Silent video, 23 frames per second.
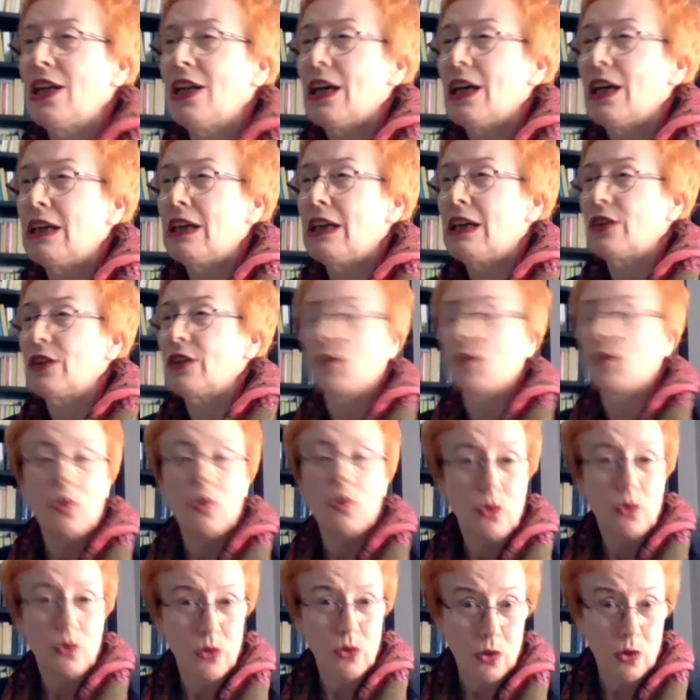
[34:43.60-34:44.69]

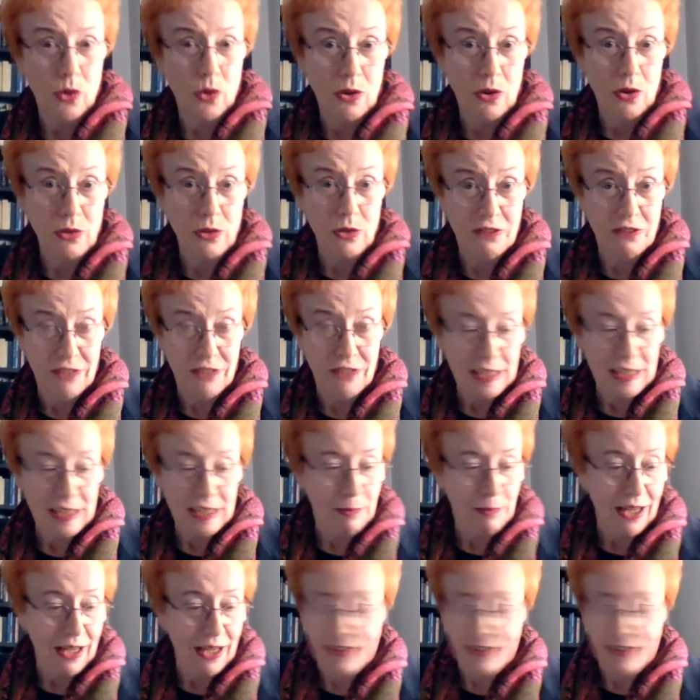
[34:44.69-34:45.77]
conclude the first
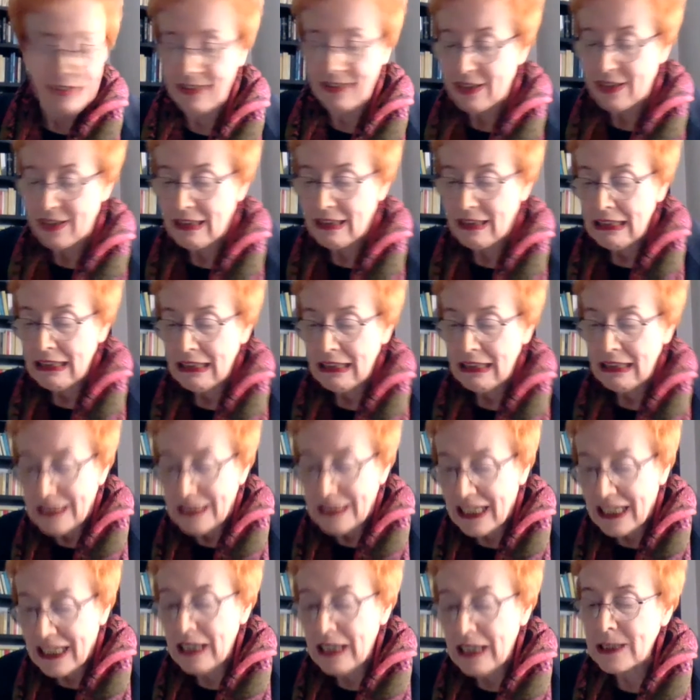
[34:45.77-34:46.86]
part.
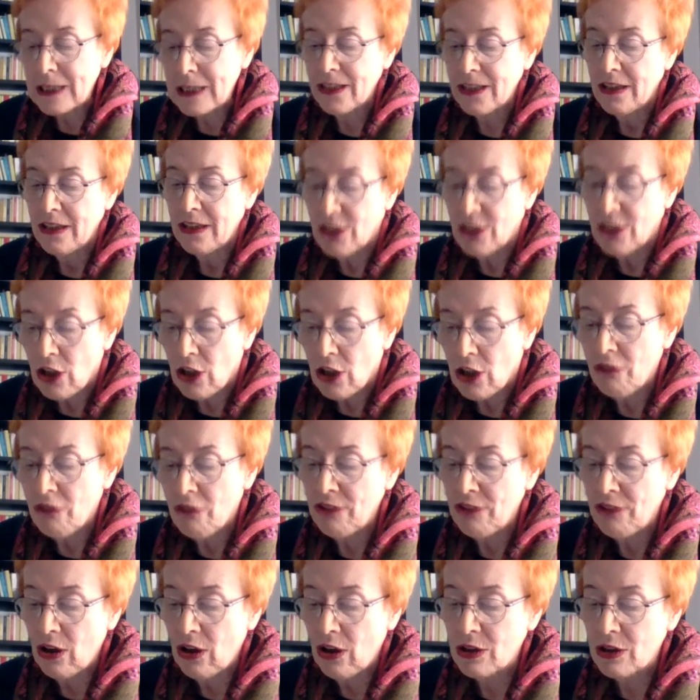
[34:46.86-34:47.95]
Yes,
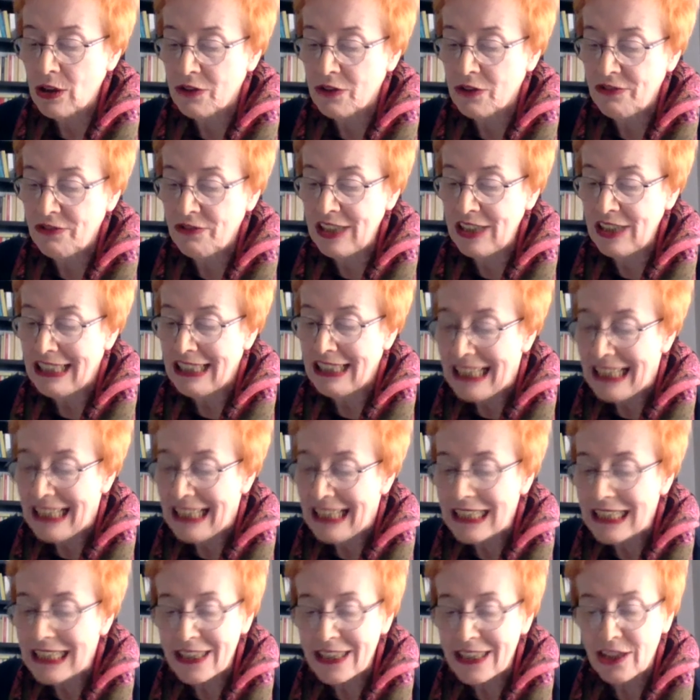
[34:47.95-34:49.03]
geophilosophy
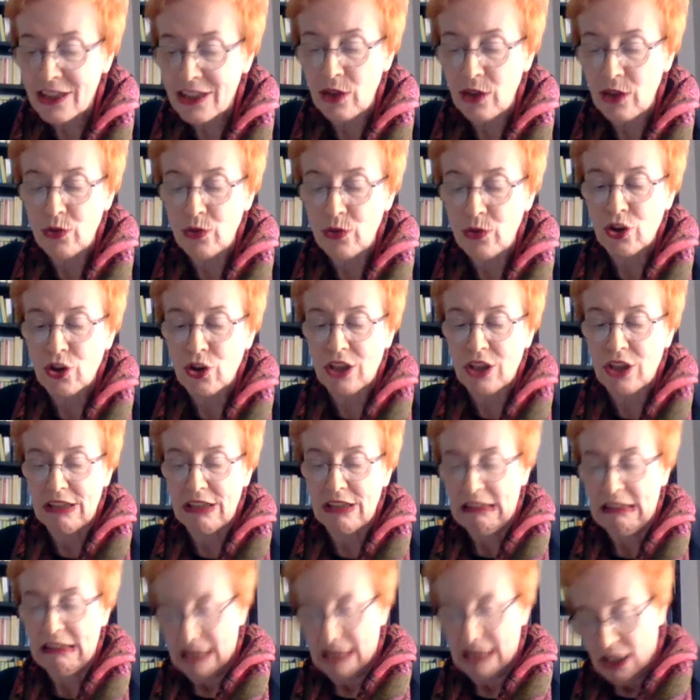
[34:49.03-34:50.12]
is the solution
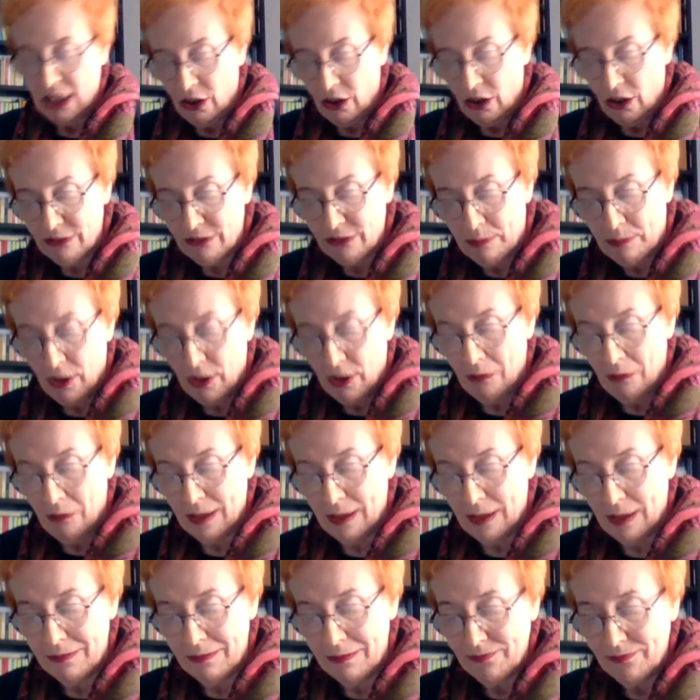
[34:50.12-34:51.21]
of the
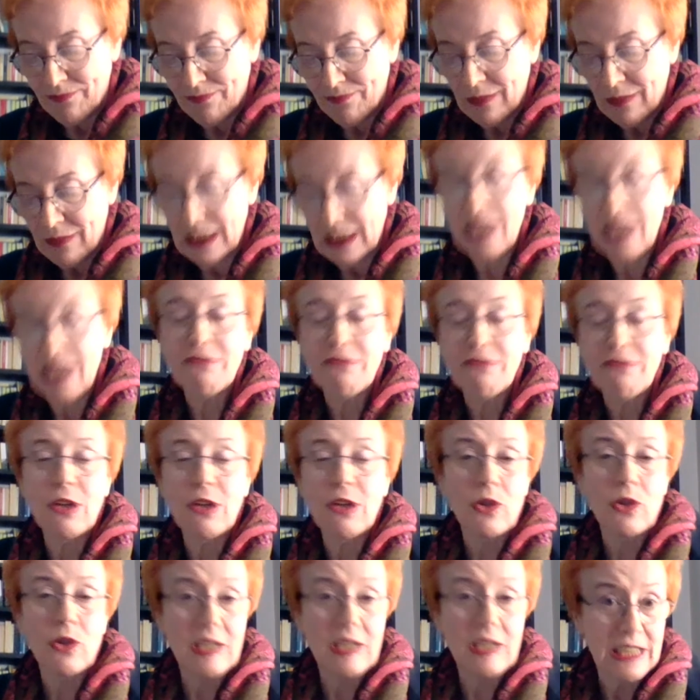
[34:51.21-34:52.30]
problem if we
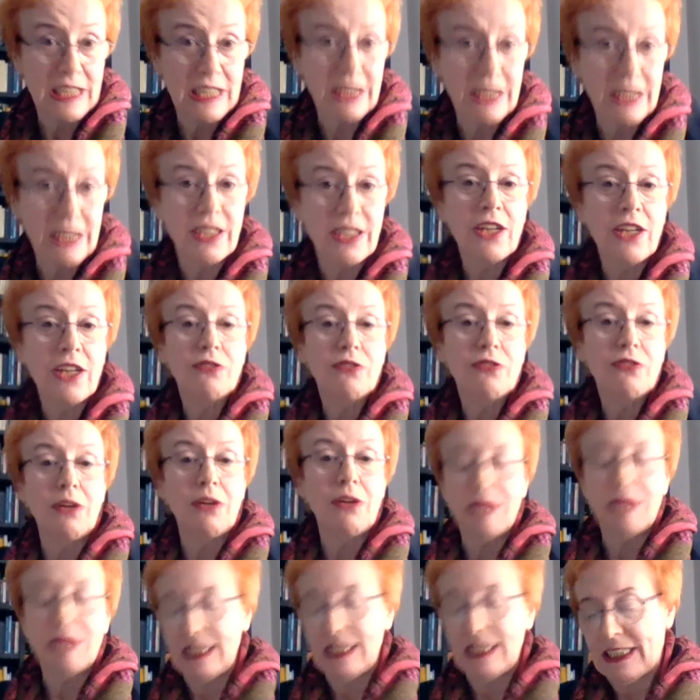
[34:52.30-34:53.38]
look at it from
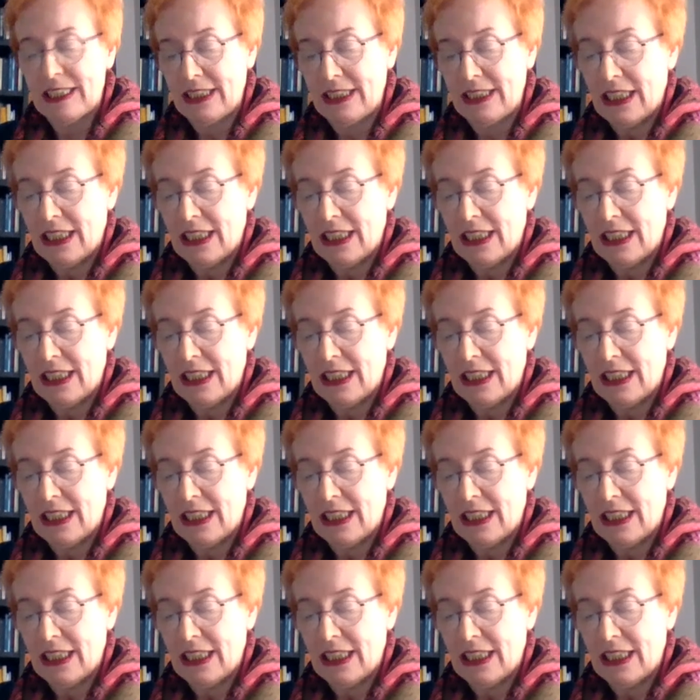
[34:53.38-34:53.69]
this